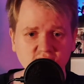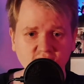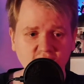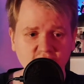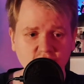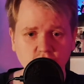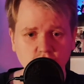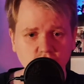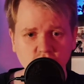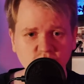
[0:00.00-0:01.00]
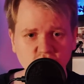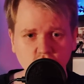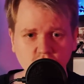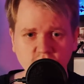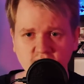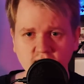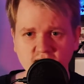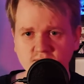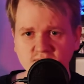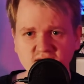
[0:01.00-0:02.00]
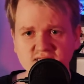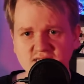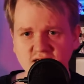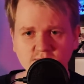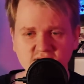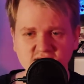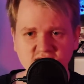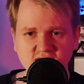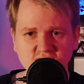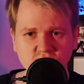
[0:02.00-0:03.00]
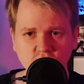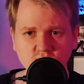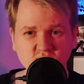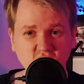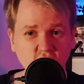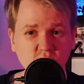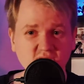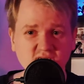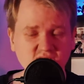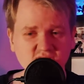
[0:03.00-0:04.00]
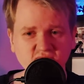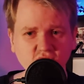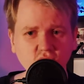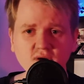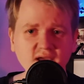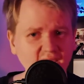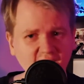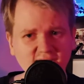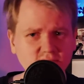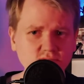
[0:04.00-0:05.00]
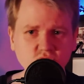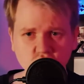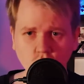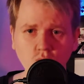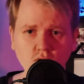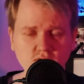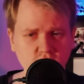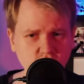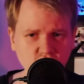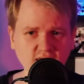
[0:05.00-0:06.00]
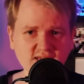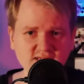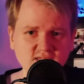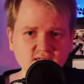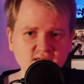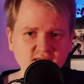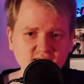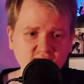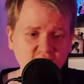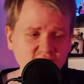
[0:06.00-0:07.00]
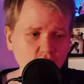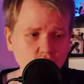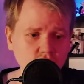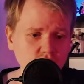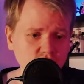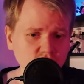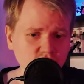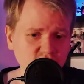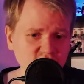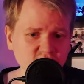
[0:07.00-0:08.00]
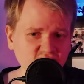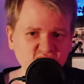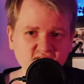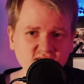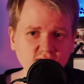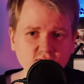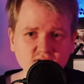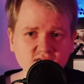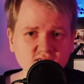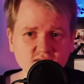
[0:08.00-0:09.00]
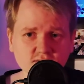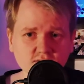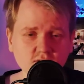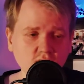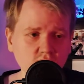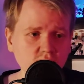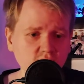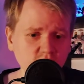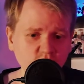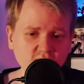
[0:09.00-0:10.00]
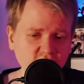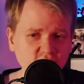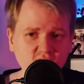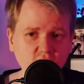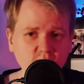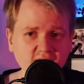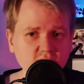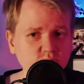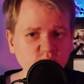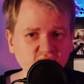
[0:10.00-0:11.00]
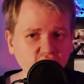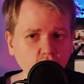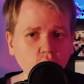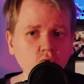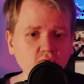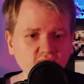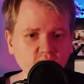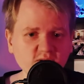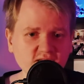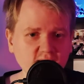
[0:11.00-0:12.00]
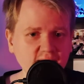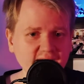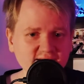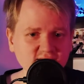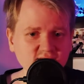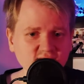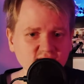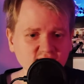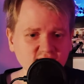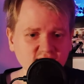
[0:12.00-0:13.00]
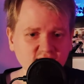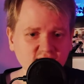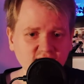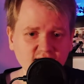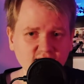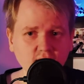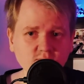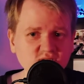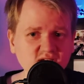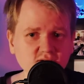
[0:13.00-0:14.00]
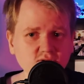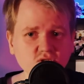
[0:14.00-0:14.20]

And not going to be talking about mixing abilities from Kirby 64 and so on. You get it. And also, this video is, probably going to come out before Forbidden Land comes out.